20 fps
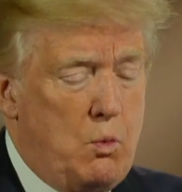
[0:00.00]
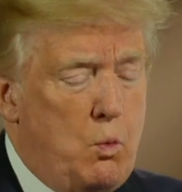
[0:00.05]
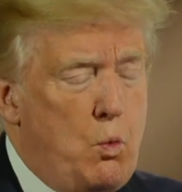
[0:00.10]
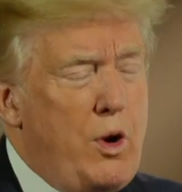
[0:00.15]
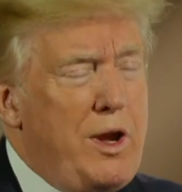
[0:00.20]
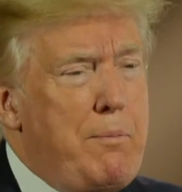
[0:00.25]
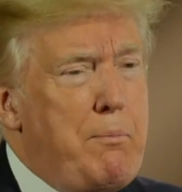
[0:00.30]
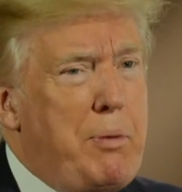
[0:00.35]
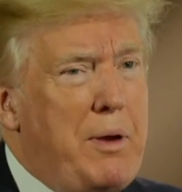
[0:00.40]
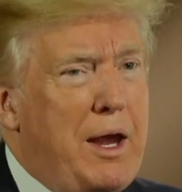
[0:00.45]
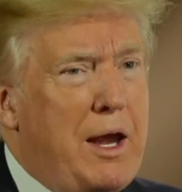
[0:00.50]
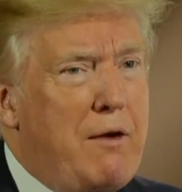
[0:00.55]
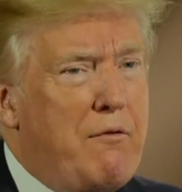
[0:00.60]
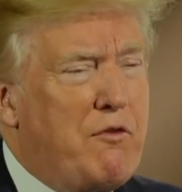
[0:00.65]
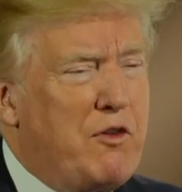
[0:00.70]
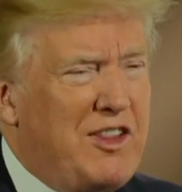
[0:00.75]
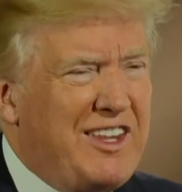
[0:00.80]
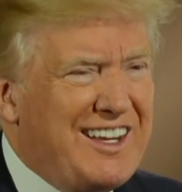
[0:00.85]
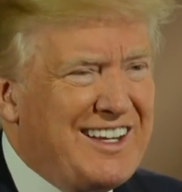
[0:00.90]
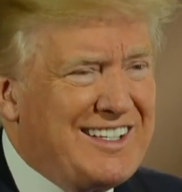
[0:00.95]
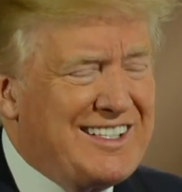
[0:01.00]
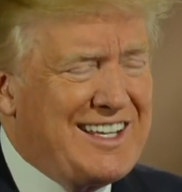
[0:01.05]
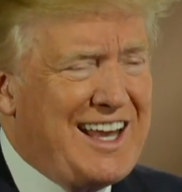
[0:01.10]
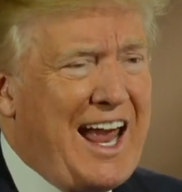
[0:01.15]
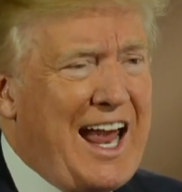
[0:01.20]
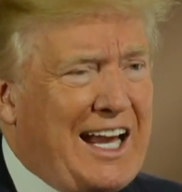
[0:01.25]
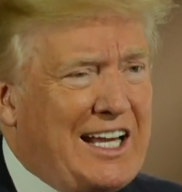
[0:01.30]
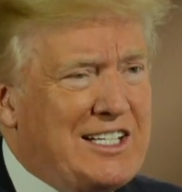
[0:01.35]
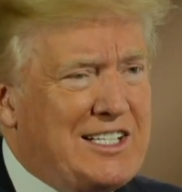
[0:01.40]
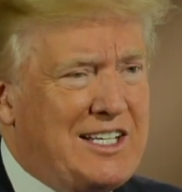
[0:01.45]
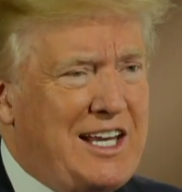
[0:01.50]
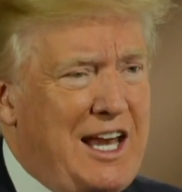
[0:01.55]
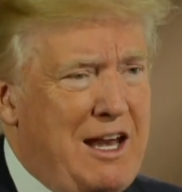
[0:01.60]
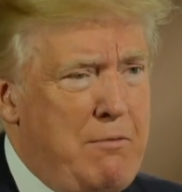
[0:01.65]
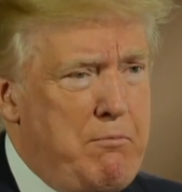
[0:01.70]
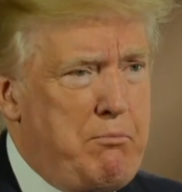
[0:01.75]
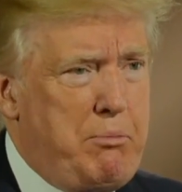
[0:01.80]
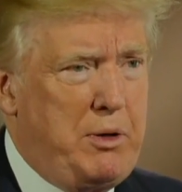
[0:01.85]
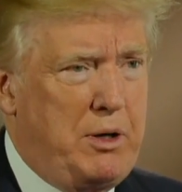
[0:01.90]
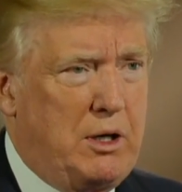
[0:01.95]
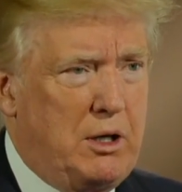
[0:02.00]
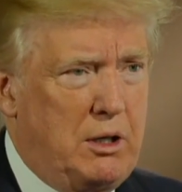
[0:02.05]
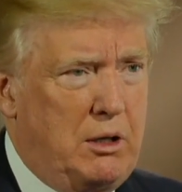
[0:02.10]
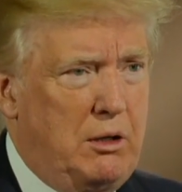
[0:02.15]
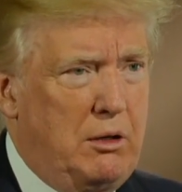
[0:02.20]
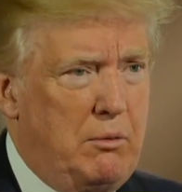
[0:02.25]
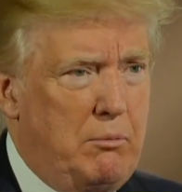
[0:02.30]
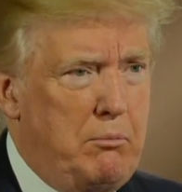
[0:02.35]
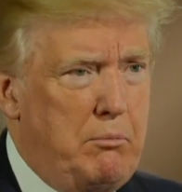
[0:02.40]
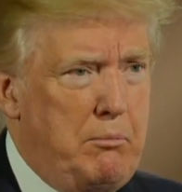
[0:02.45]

We pay for the exact same pill,